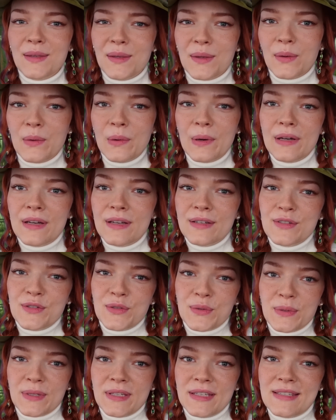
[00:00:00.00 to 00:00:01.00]
You are
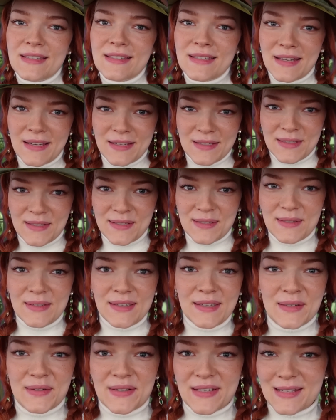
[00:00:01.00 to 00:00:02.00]
surely starting to
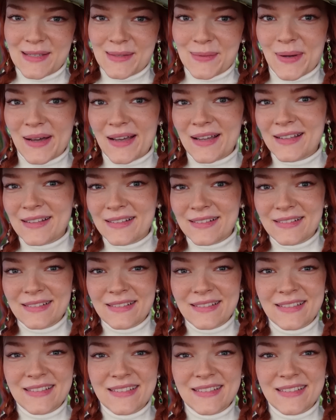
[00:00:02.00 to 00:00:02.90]
hear it as well.